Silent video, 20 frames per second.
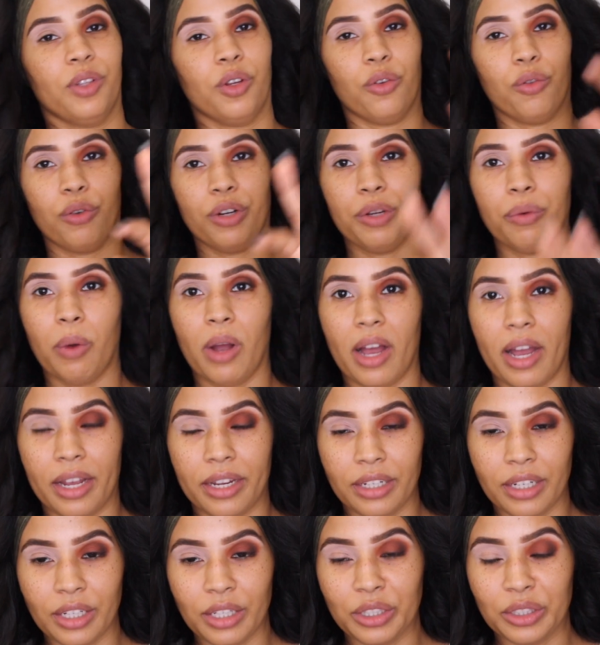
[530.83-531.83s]

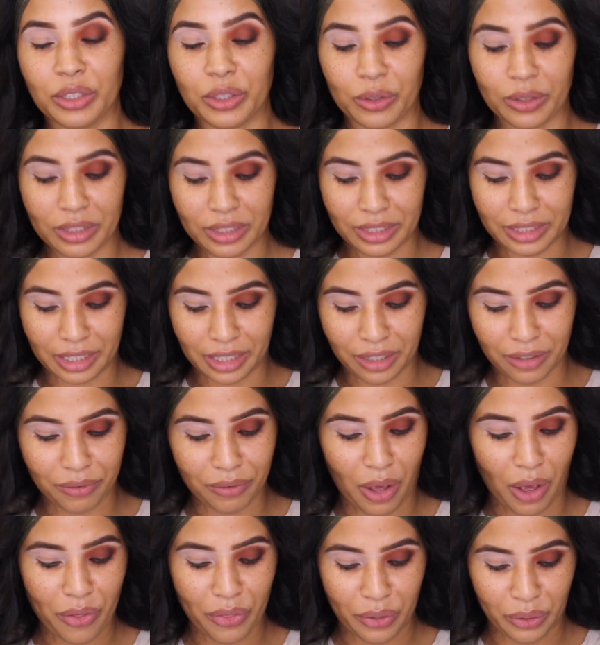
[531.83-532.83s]
Rewind. So instead
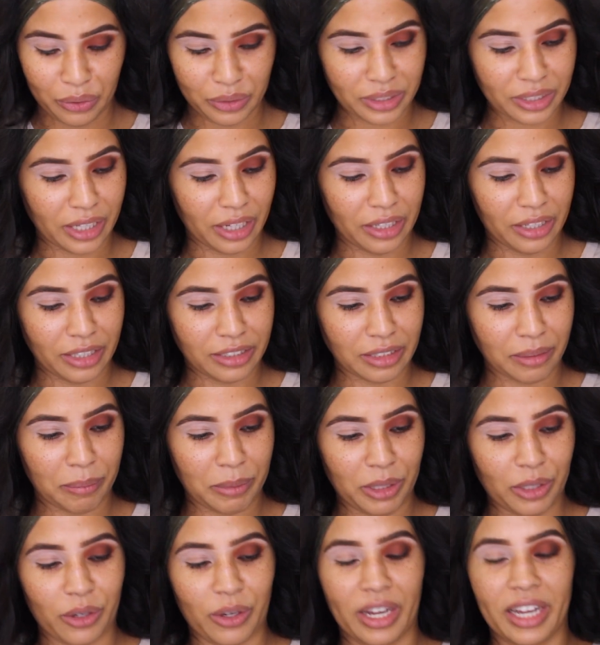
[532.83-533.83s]
of those colors, I'm
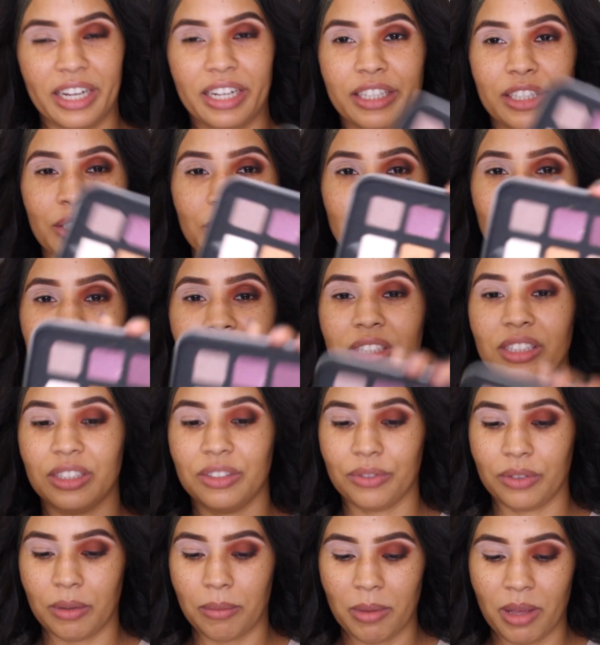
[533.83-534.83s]
gonna go ahead and use, this
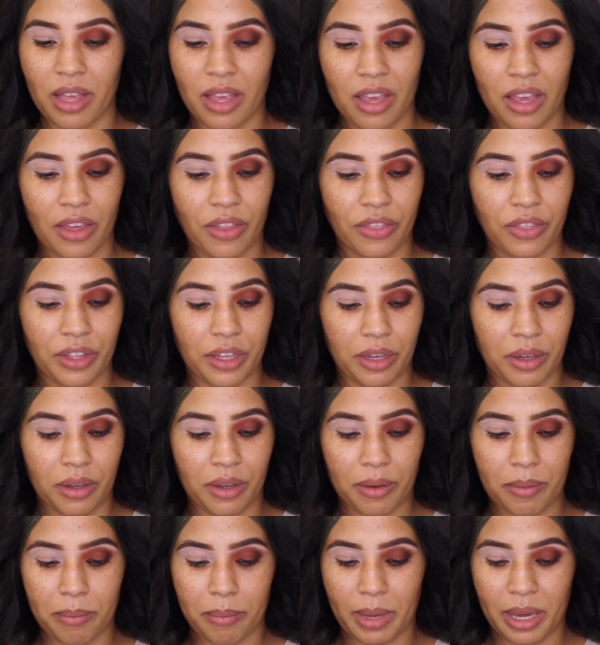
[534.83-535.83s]
is from
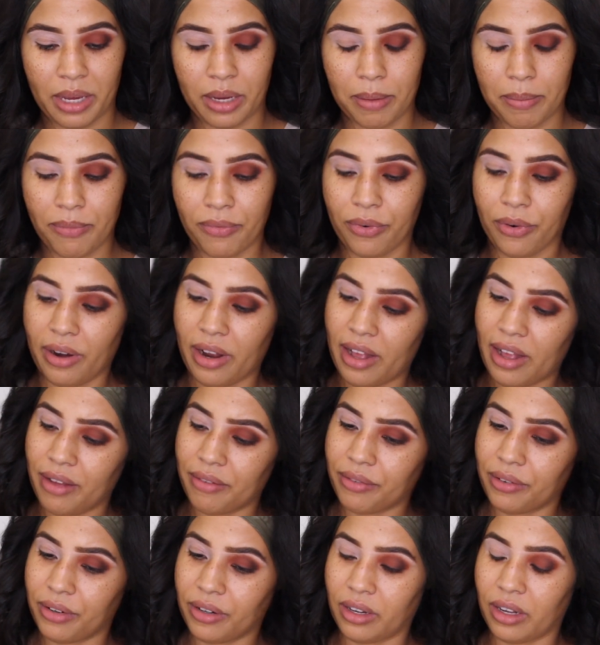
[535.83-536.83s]
the Makeup
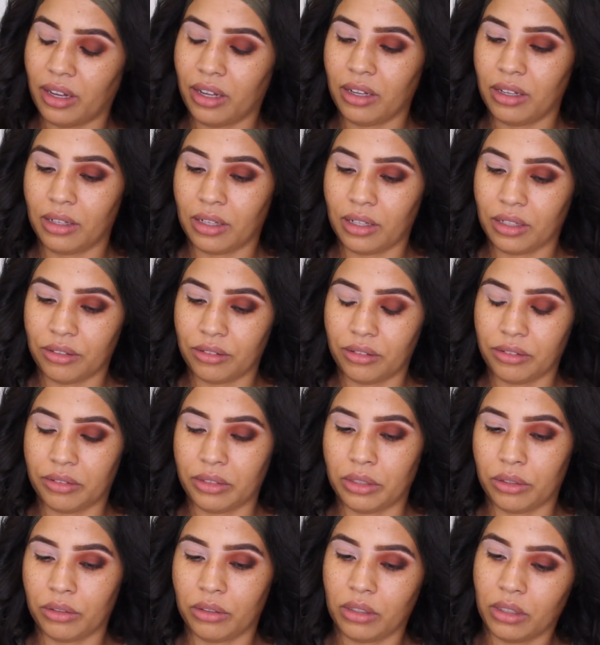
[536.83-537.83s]
Forever, I don't
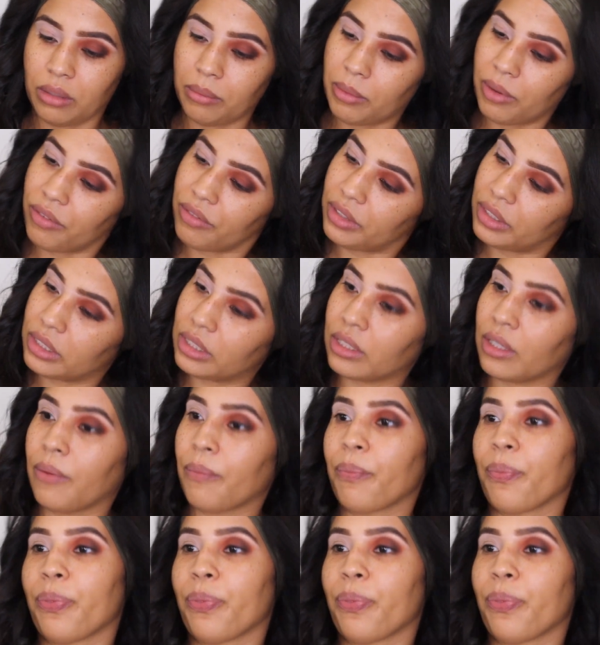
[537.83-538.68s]
even know the name of this,